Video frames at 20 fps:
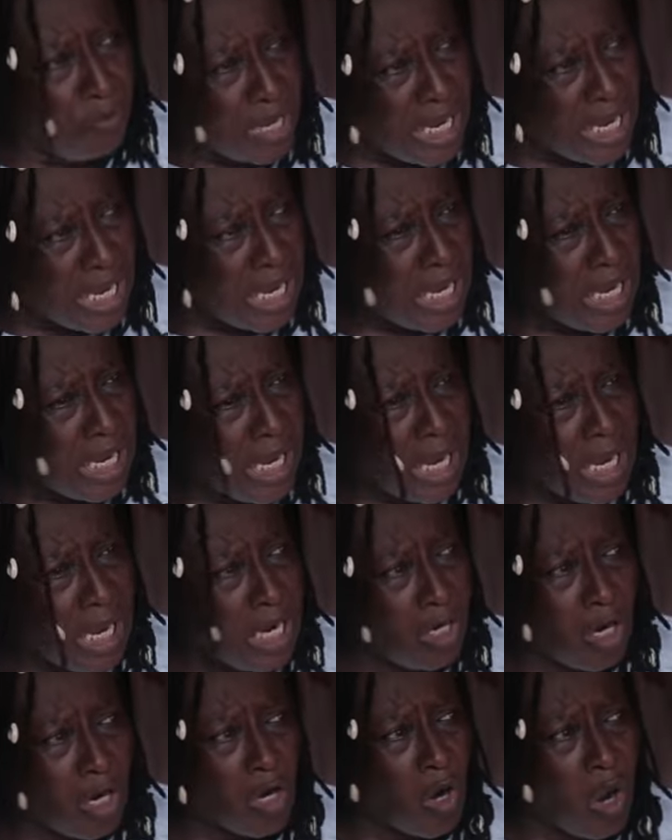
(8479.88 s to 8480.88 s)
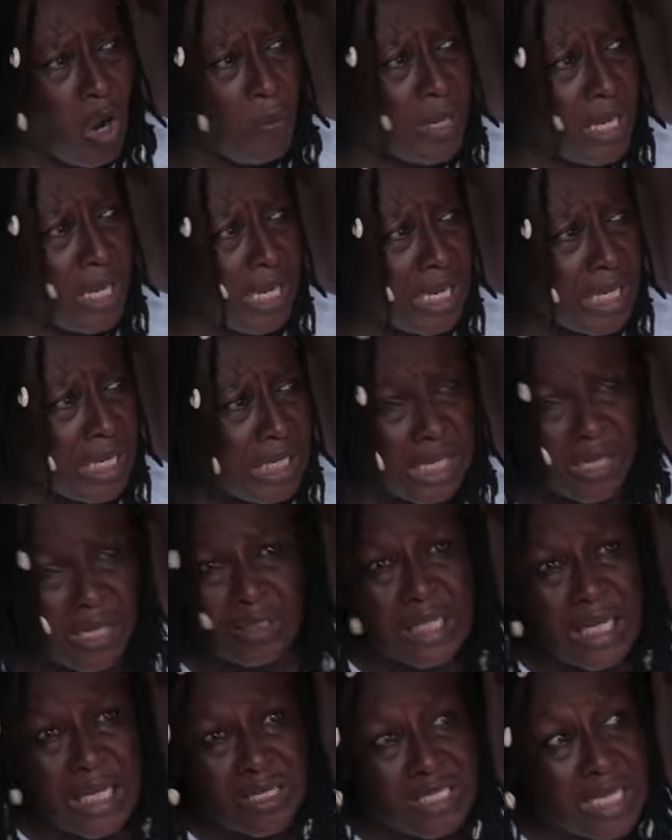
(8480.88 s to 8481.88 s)
Me? Honest. You don't know me. They
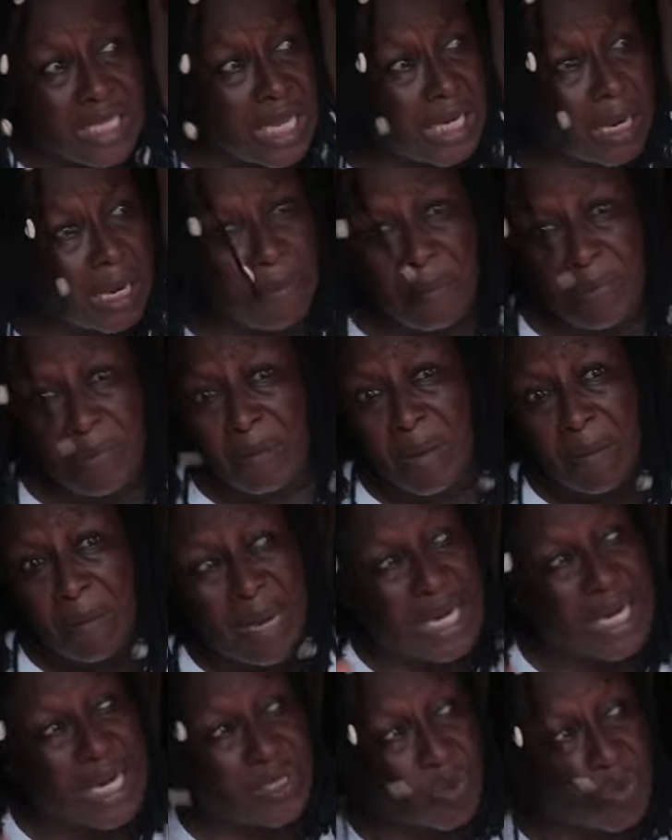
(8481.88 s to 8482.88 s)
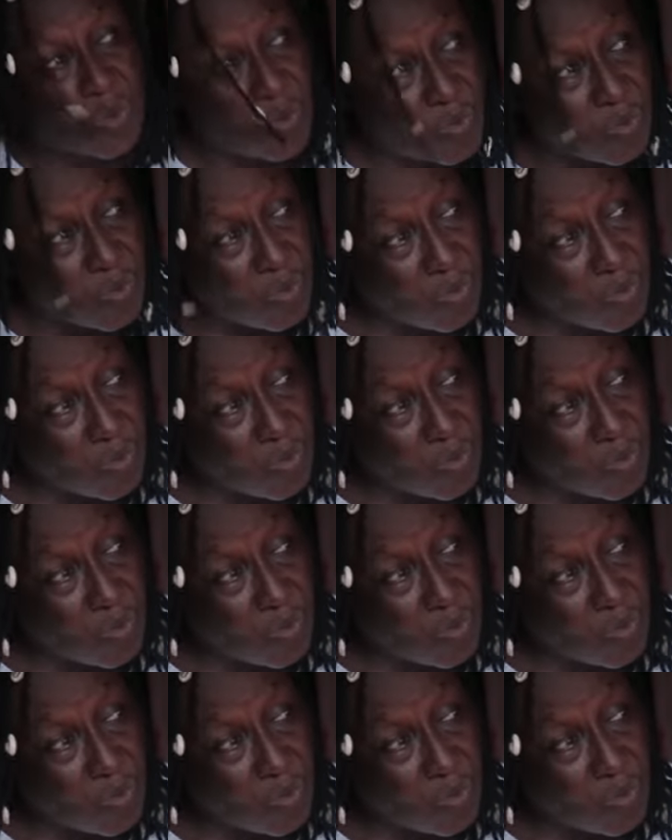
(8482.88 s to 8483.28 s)
don't tell you say that me be mama ghetto.